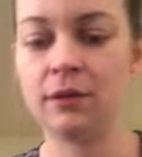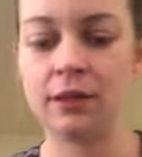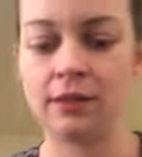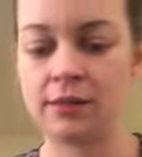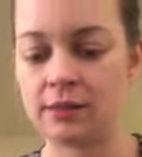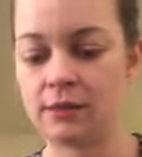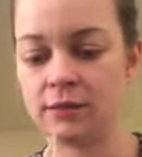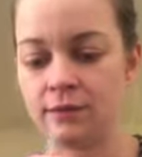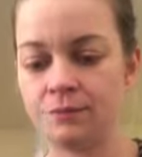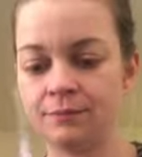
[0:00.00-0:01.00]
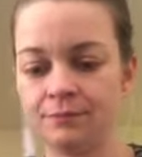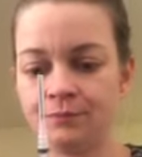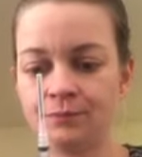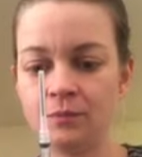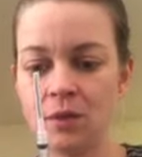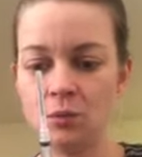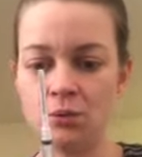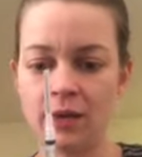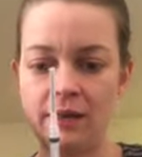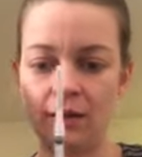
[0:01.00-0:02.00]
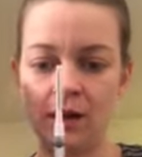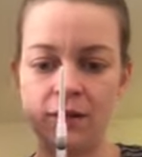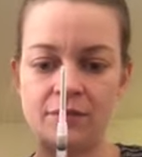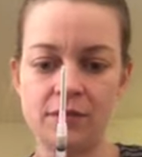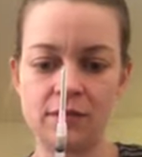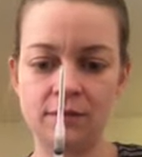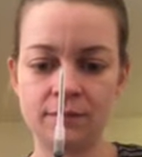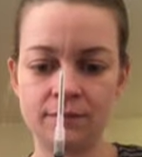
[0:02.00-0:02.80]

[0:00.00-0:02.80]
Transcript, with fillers: goodness. Whew, he had the coughs.